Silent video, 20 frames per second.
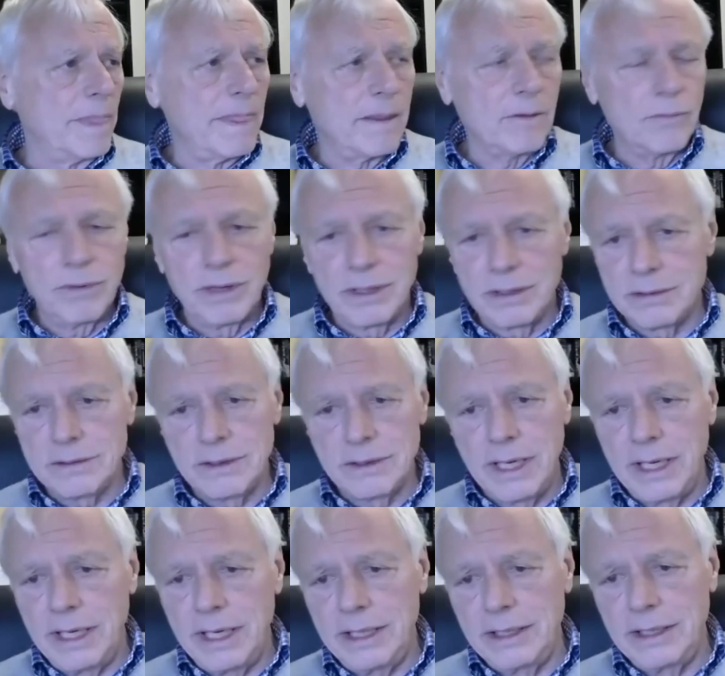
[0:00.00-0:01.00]
We're
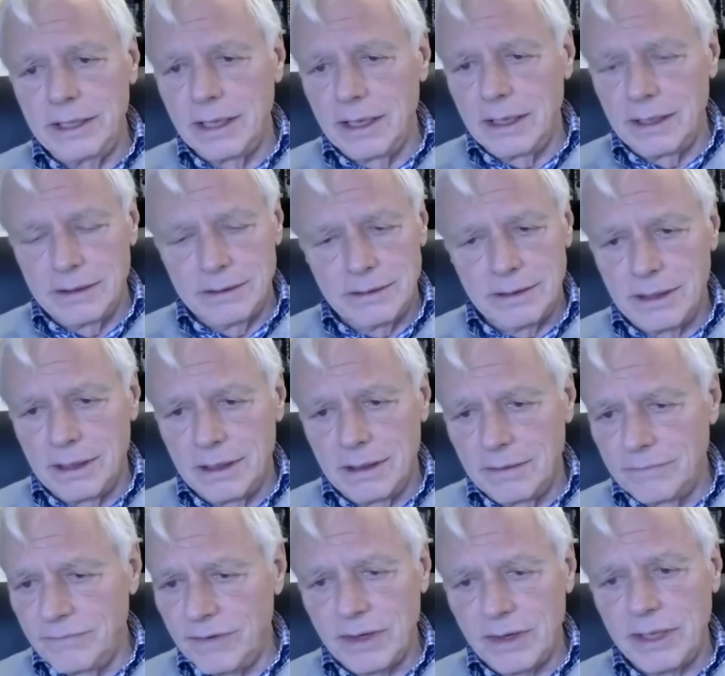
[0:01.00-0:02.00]

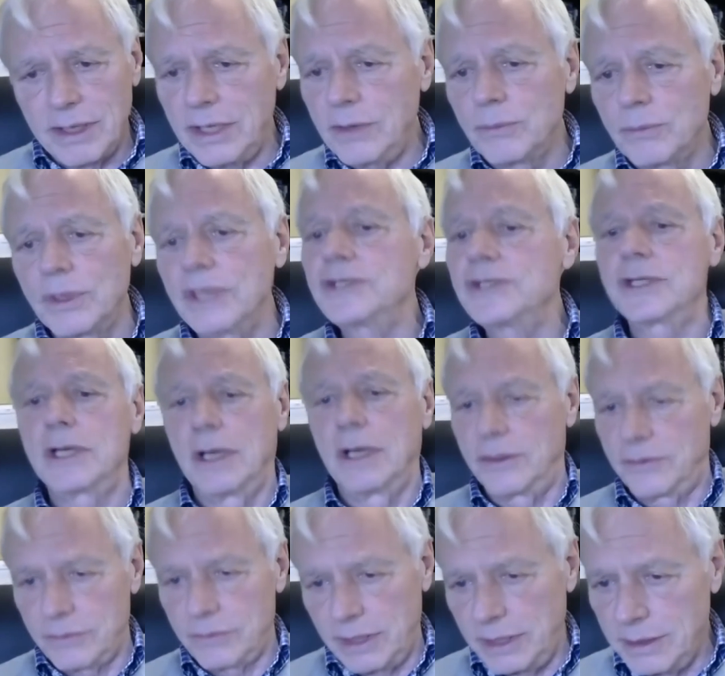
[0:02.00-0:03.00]
a very rich
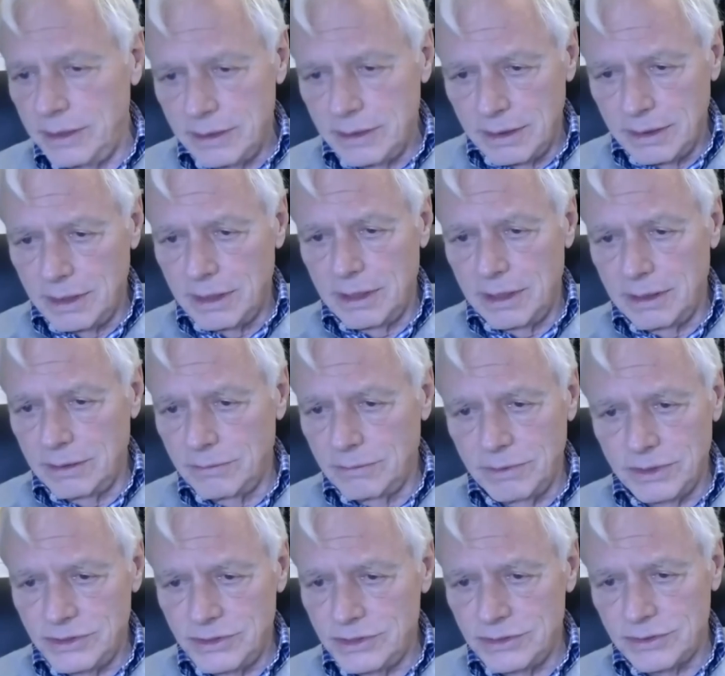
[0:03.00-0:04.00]
country,
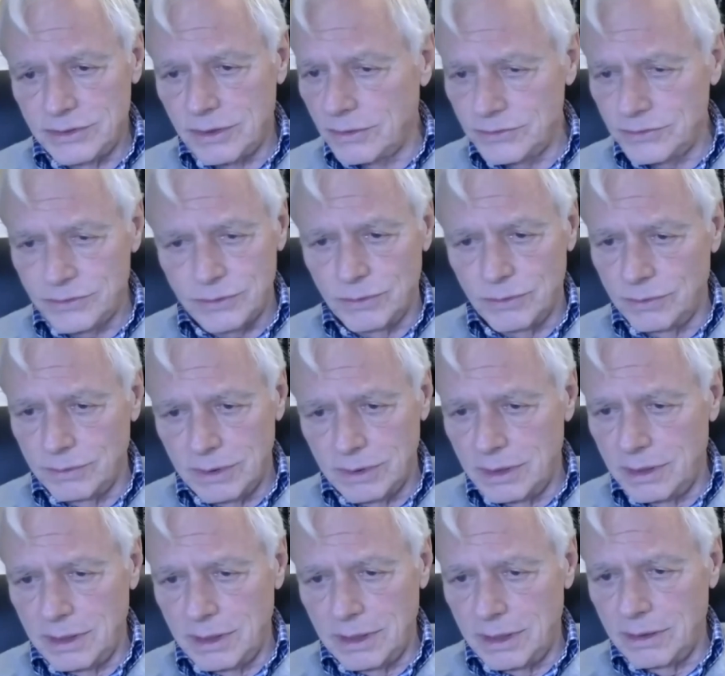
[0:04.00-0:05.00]
which is also
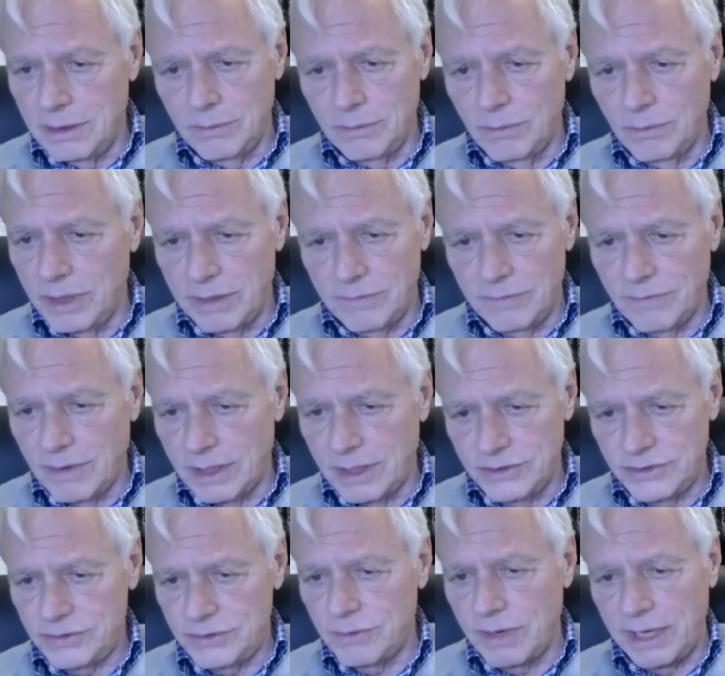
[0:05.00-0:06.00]
one of our
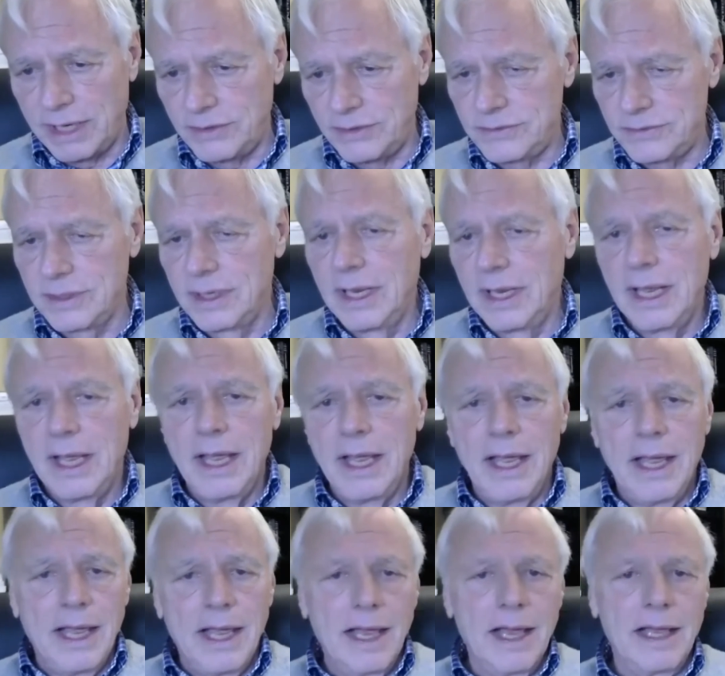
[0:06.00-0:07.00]
strengths.
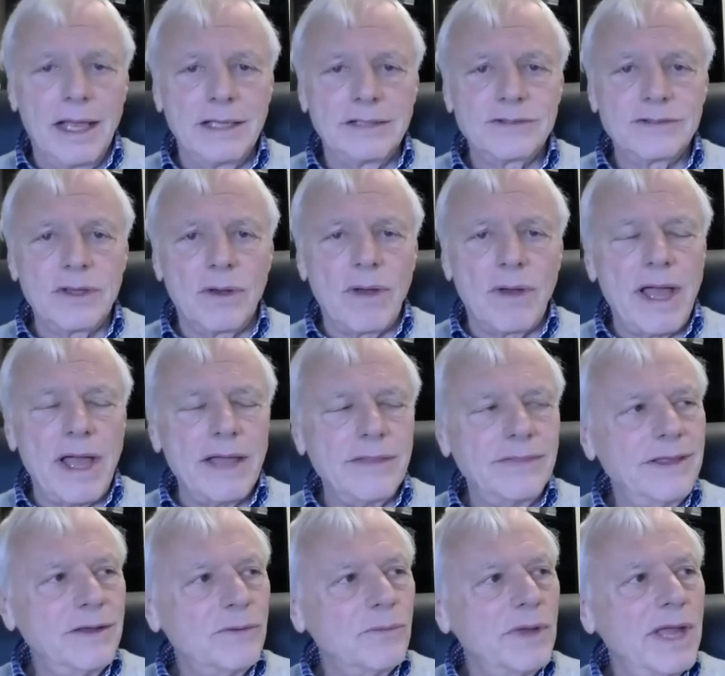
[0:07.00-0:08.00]
So I
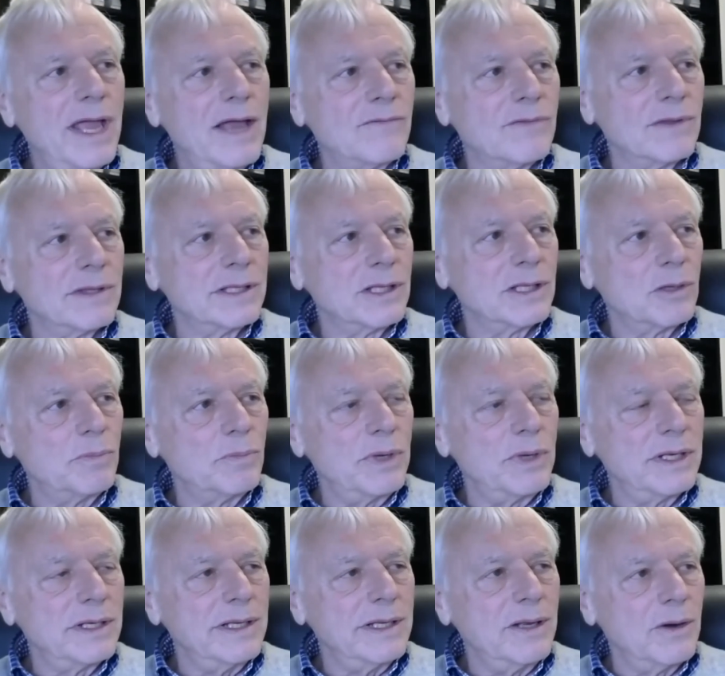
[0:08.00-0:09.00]
think we have a little
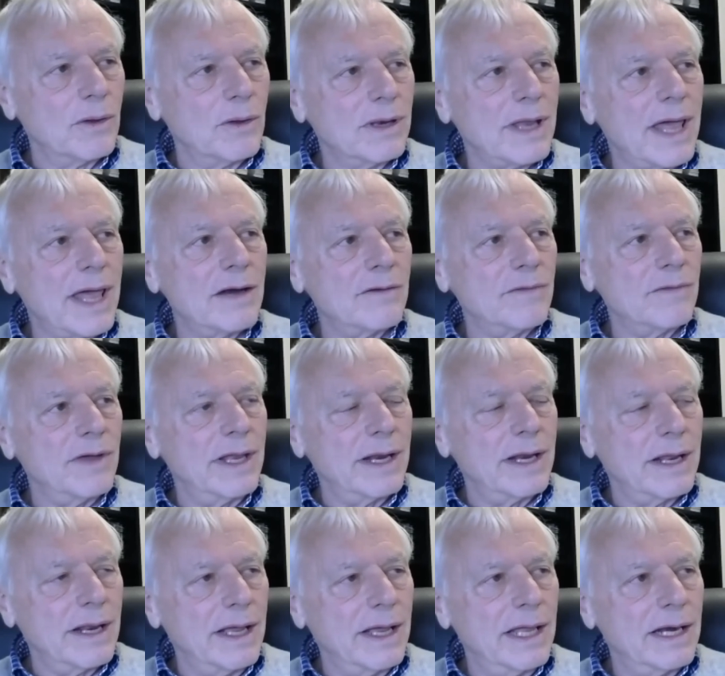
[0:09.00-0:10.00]
bit, a lot of,
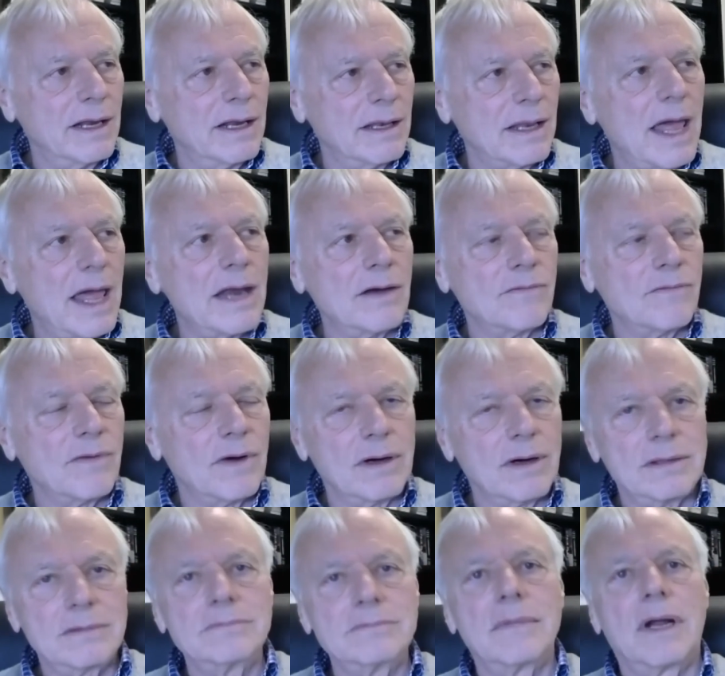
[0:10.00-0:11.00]
and a lot of
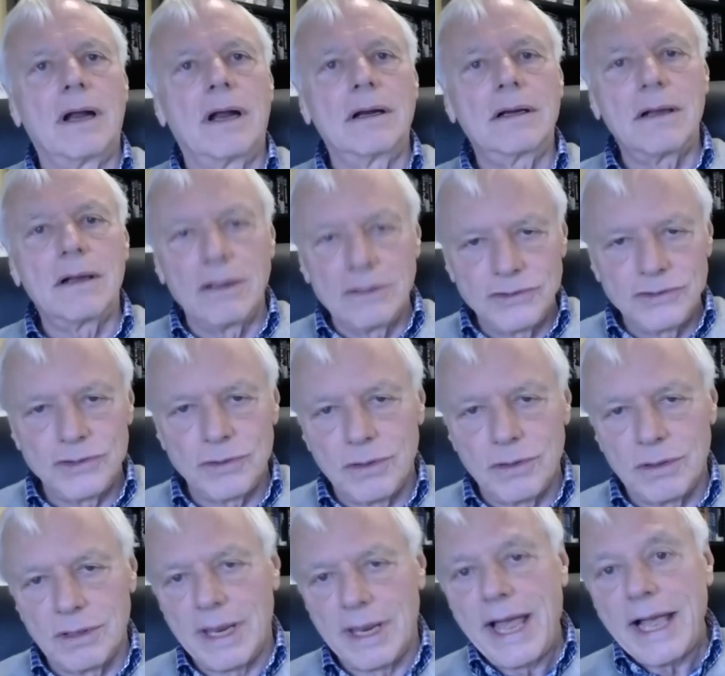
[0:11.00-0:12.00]
our culture
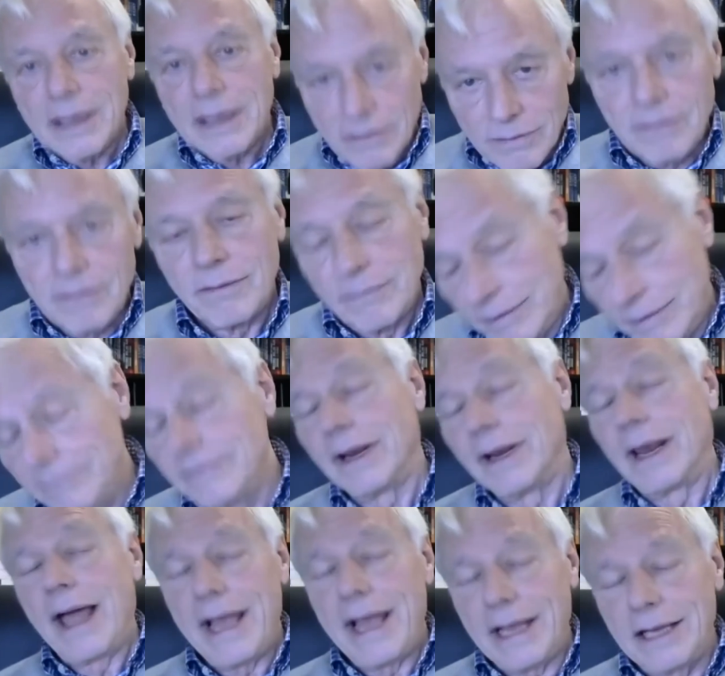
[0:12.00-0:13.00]
or even
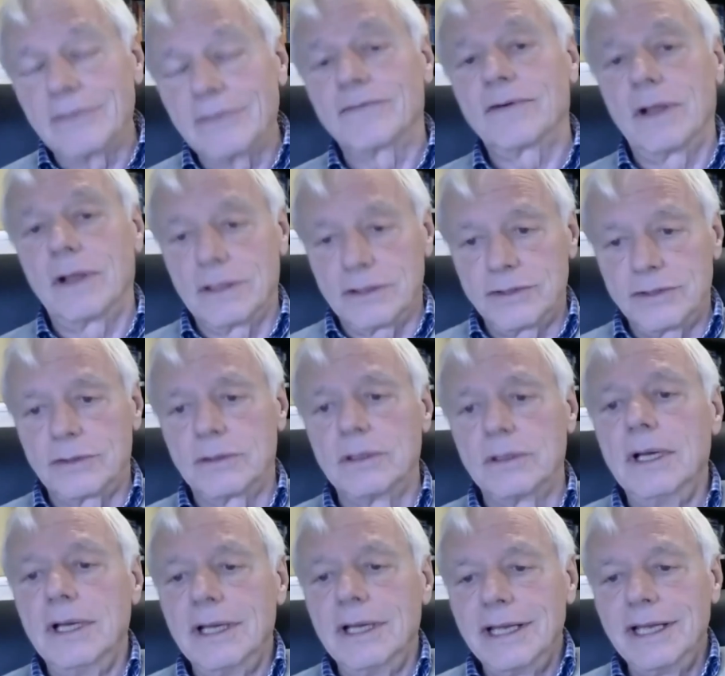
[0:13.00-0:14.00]
lack of culture,
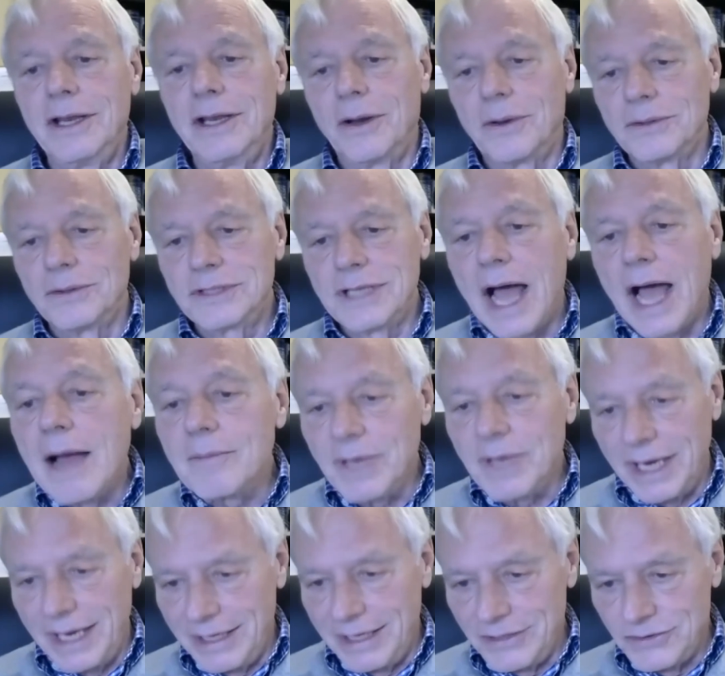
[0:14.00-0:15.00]

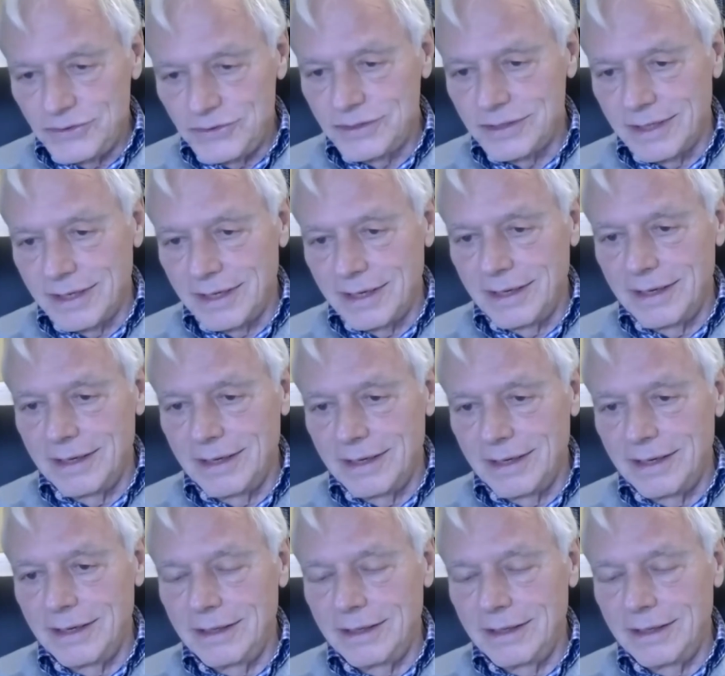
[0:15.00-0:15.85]
dominates, the